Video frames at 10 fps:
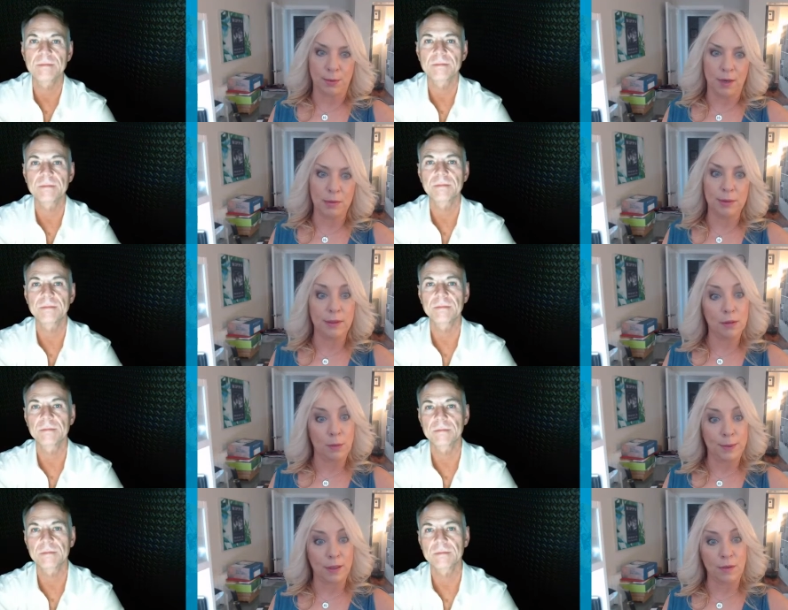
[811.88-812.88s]
Speaker 1: are probably a little
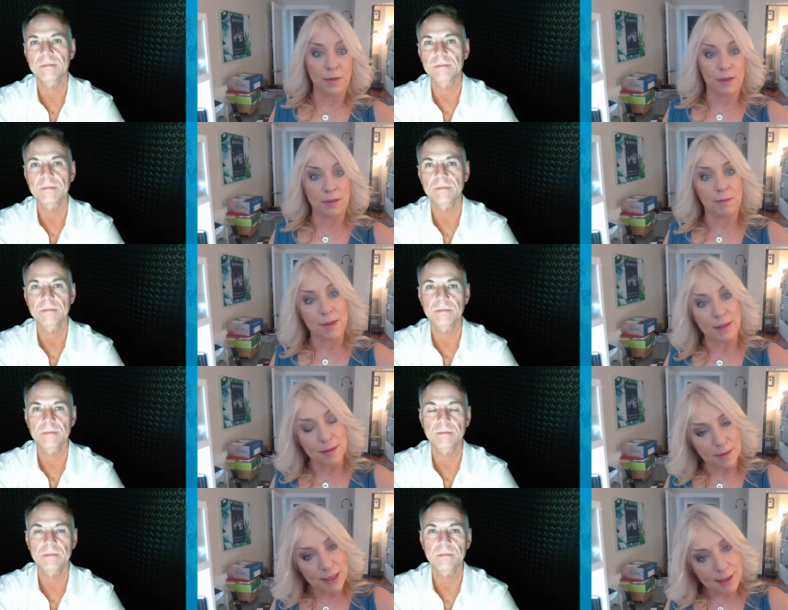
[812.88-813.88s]
bigger
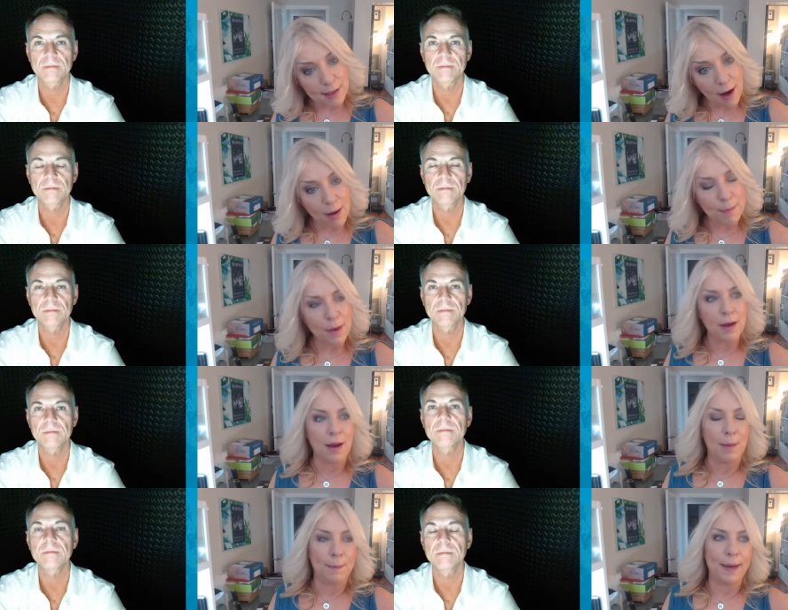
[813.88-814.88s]
than some,
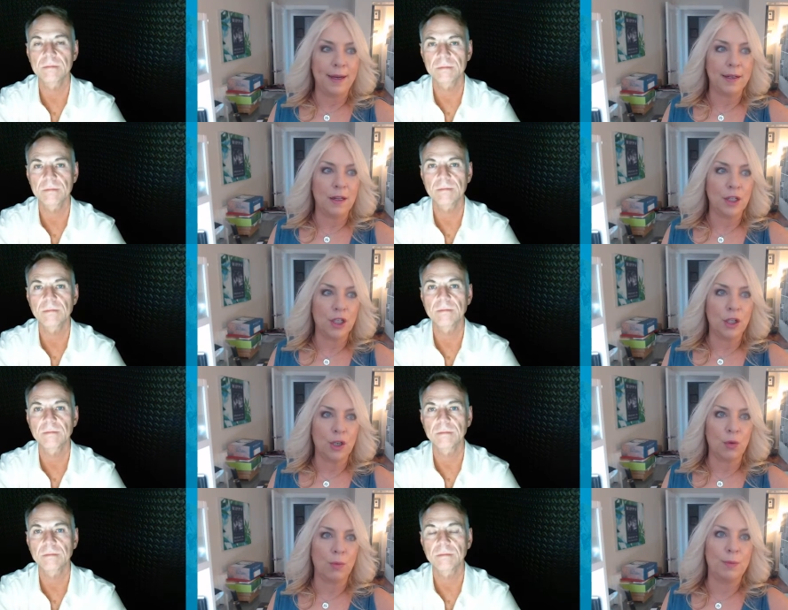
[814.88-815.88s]
but, you
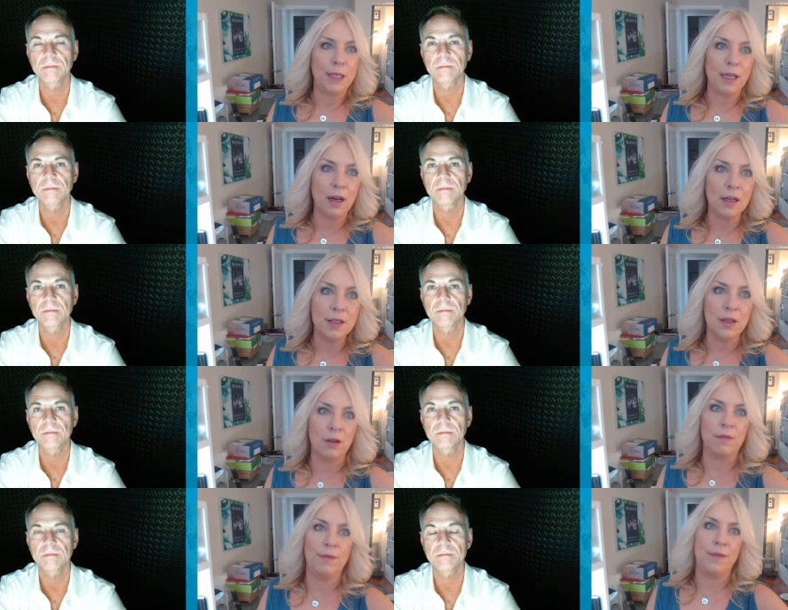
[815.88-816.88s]
know, because
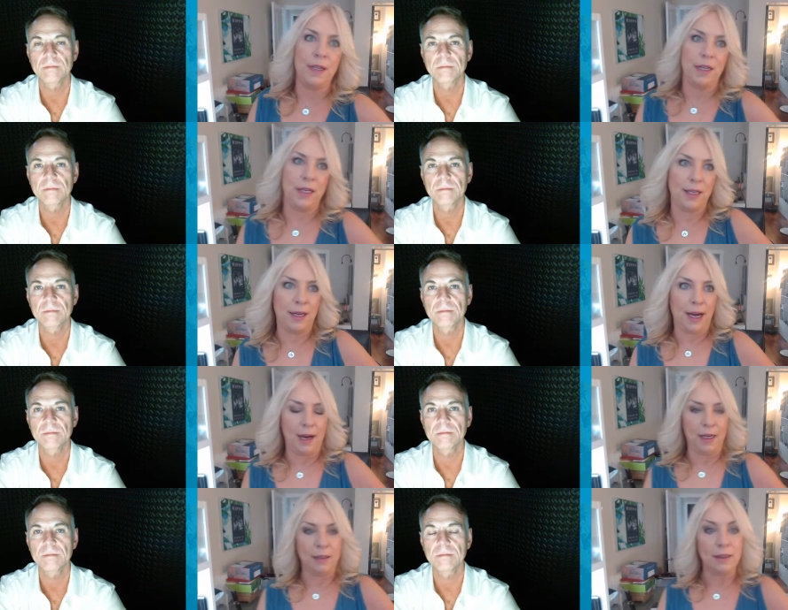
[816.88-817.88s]
of the
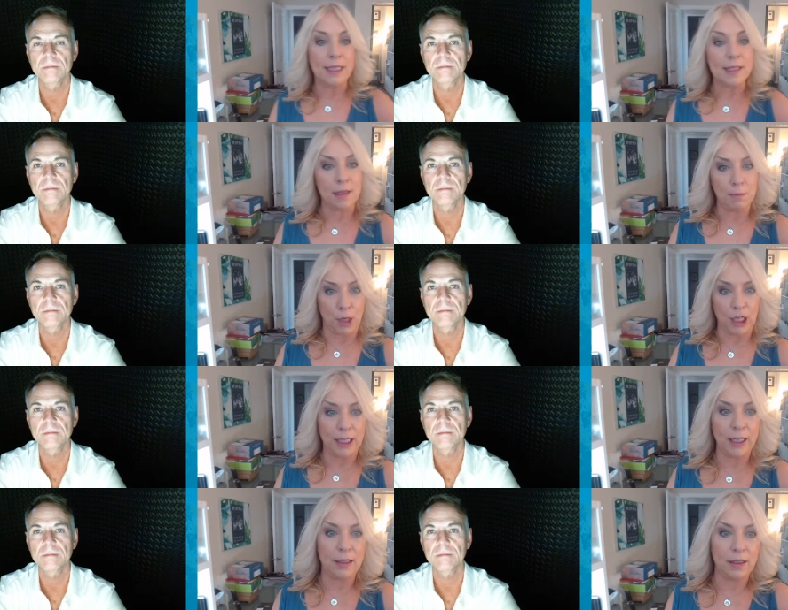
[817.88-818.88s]
illicit
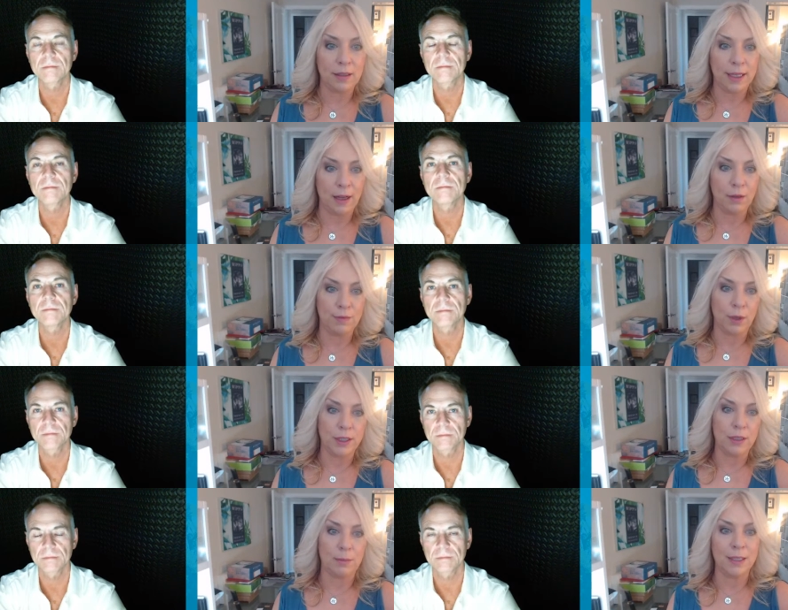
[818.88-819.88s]
market in California,
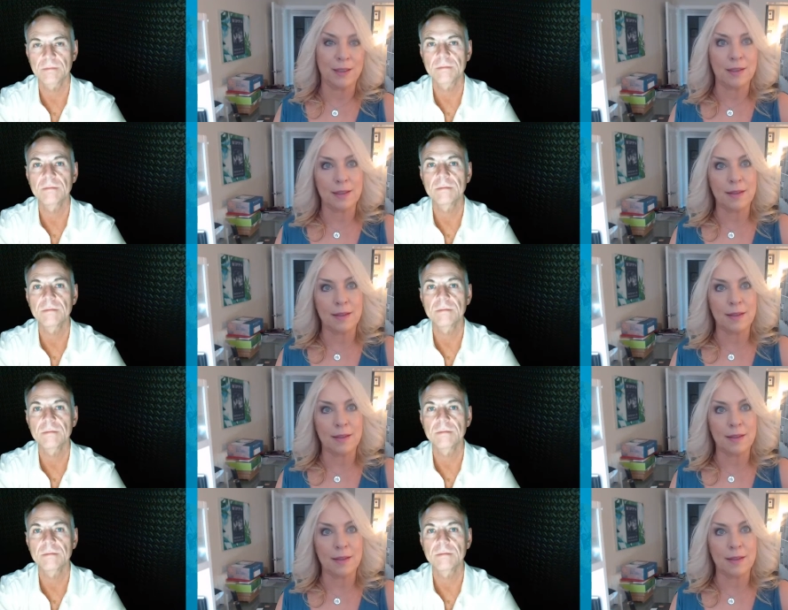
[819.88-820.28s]
and because